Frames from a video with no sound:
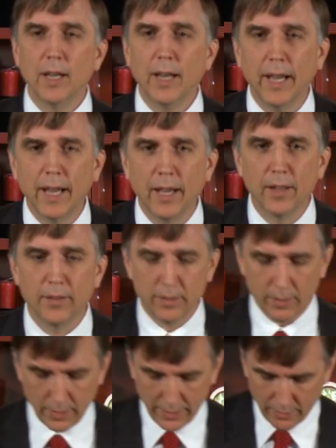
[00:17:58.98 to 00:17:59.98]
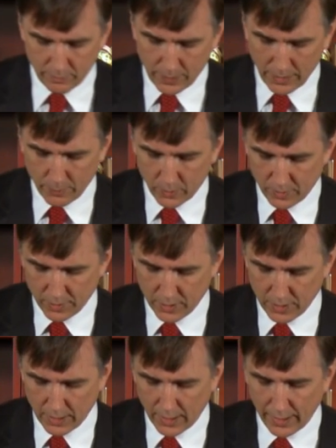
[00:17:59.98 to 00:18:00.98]
and native
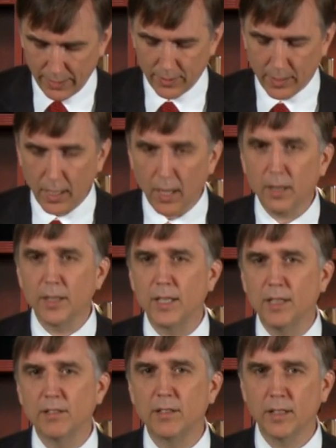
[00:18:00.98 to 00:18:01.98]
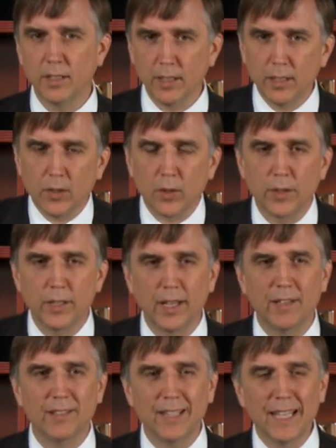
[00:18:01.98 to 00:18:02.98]
peoples. And the colonies in the early
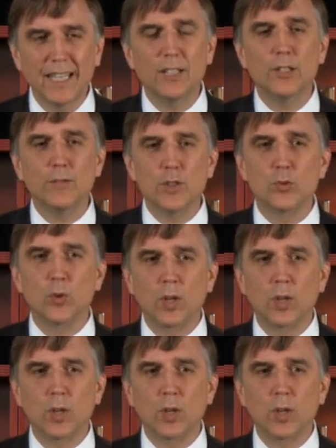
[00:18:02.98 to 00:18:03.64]
days, the individual